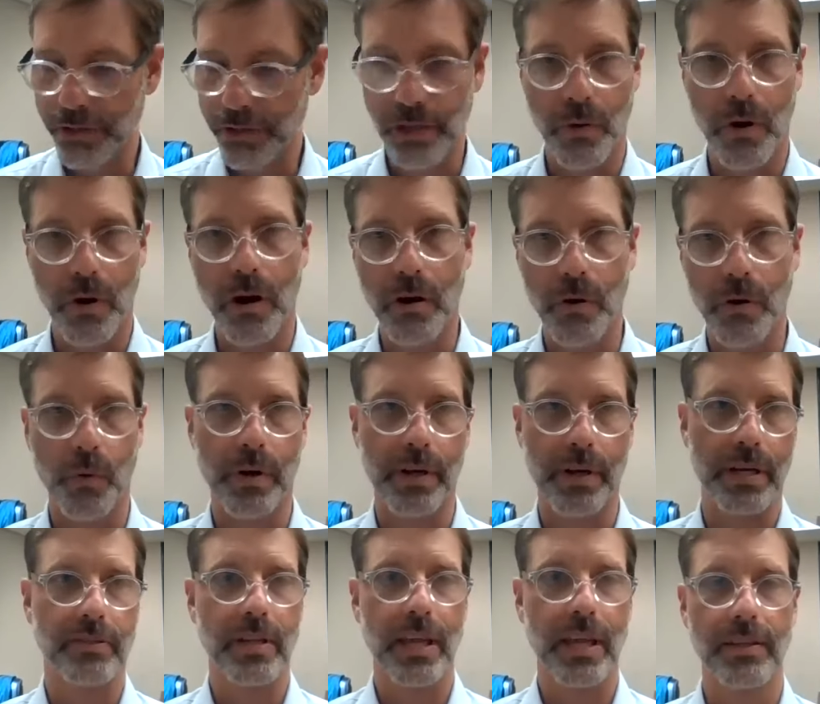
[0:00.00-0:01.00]
So our
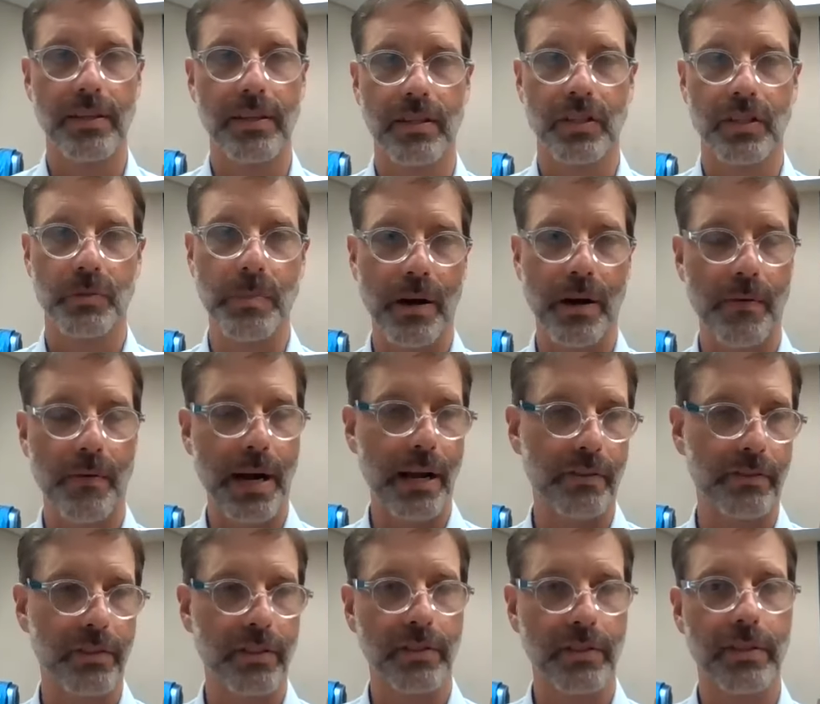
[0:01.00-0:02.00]
organization's been
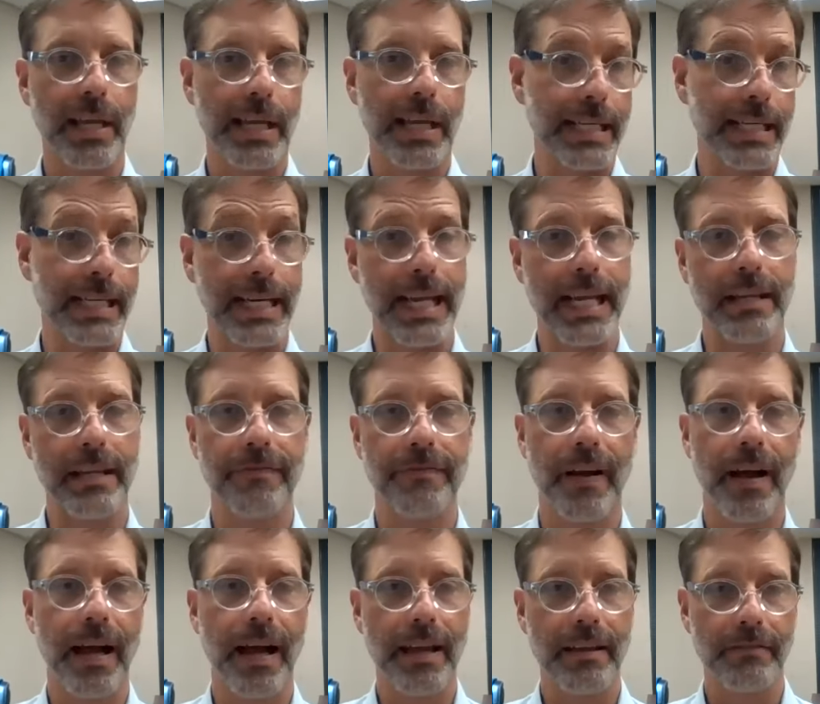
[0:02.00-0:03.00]
around since
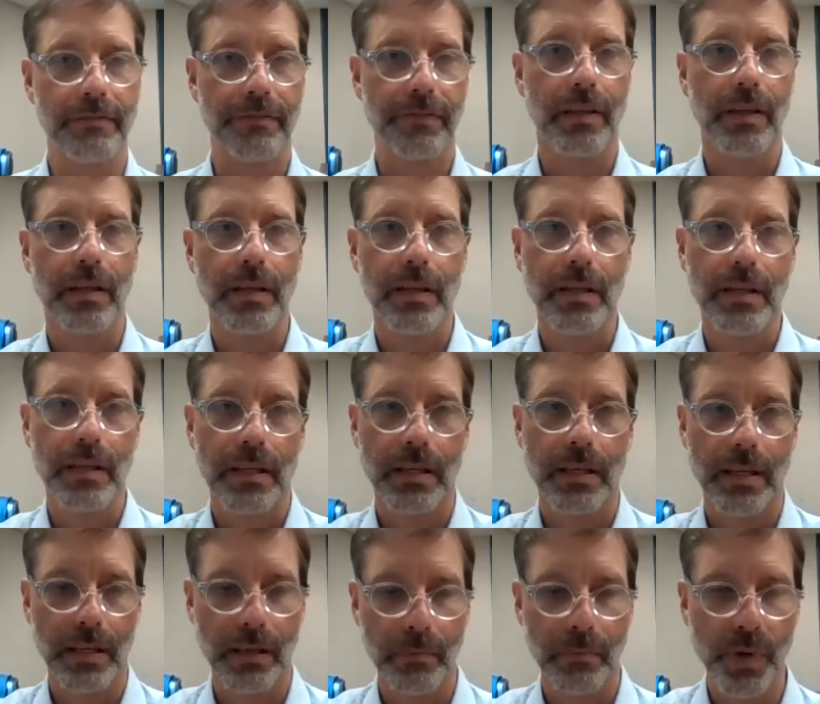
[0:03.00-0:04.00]
1985.
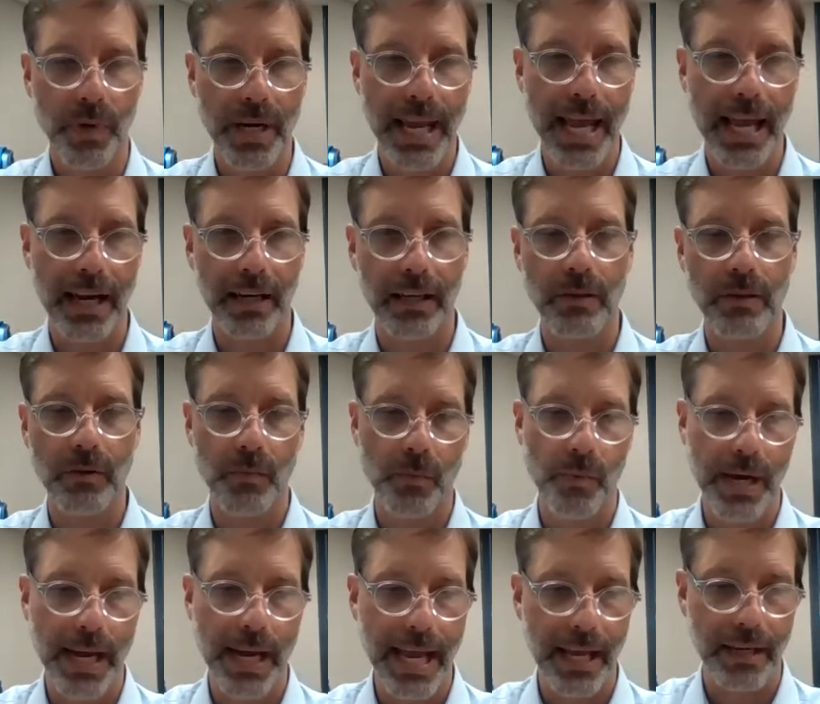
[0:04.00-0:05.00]
We
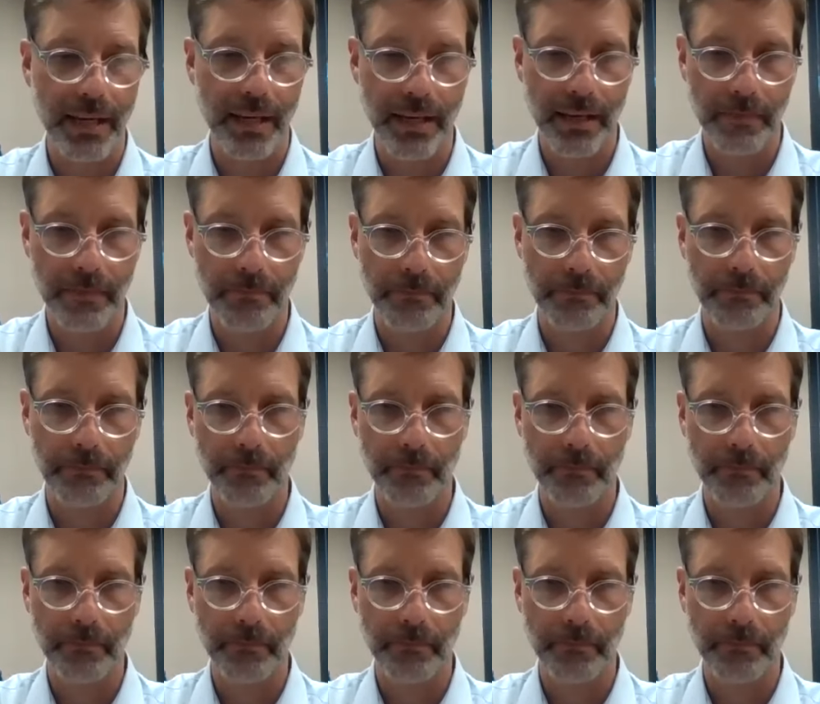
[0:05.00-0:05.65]
had a